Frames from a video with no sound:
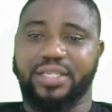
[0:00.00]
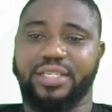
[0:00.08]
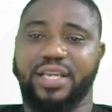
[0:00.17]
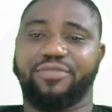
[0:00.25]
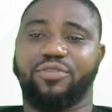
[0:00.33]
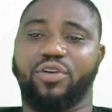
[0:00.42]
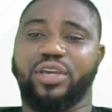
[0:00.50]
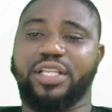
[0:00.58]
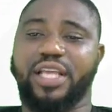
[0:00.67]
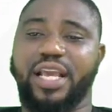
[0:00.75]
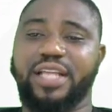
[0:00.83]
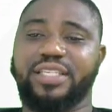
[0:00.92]
Therefore,
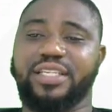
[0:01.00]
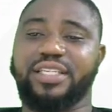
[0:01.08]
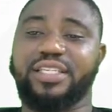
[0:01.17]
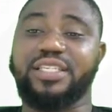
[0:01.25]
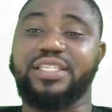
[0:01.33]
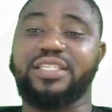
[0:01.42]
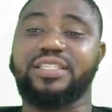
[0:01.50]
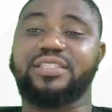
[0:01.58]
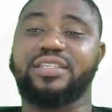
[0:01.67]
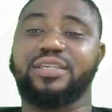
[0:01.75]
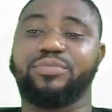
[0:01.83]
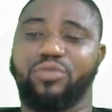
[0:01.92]
it aids in
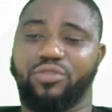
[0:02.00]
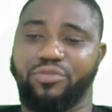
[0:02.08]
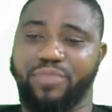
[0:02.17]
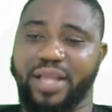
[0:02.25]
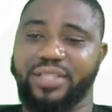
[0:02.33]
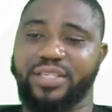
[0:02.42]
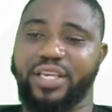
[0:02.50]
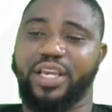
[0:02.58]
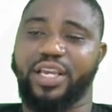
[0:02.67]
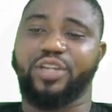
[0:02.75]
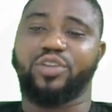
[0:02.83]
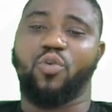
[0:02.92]
easy movement
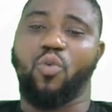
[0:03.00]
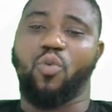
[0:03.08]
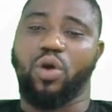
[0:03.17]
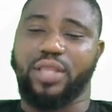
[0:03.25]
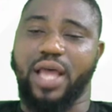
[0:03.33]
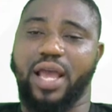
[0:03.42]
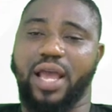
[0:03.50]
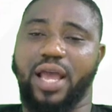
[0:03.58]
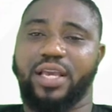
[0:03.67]
in water.